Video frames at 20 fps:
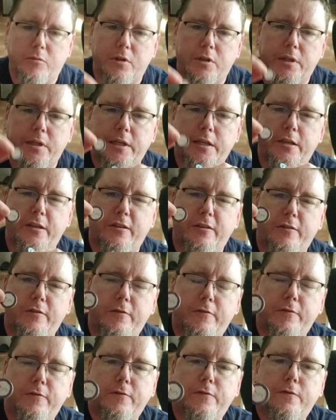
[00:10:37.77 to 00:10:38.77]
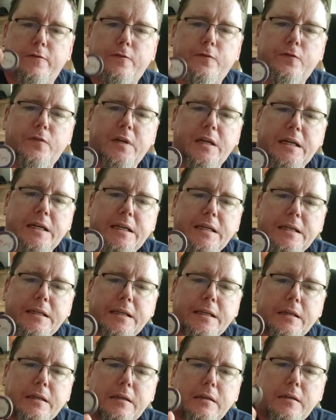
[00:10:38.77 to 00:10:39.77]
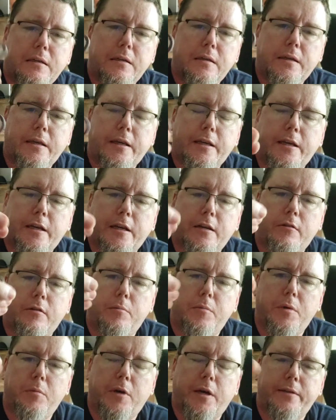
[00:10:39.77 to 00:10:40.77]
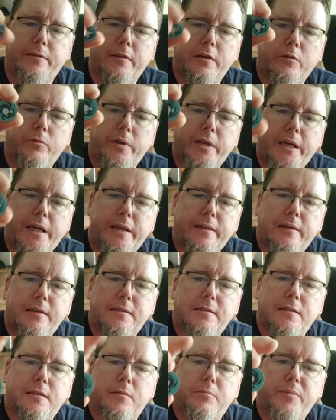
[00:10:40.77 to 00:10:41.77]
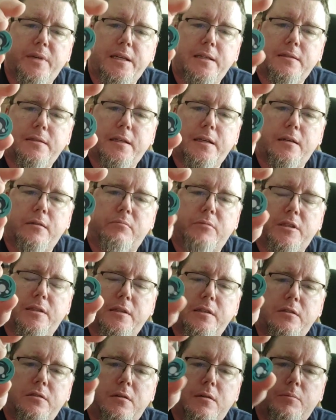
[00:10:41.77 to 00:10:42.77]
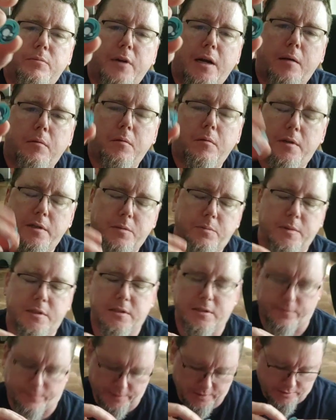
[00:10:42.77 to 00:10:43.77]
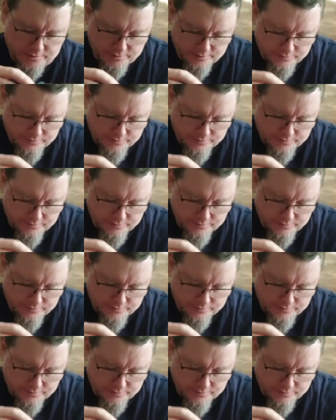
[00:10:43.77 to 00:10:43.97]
believe, I can't remember. I think we had these in the base game. These are probably specific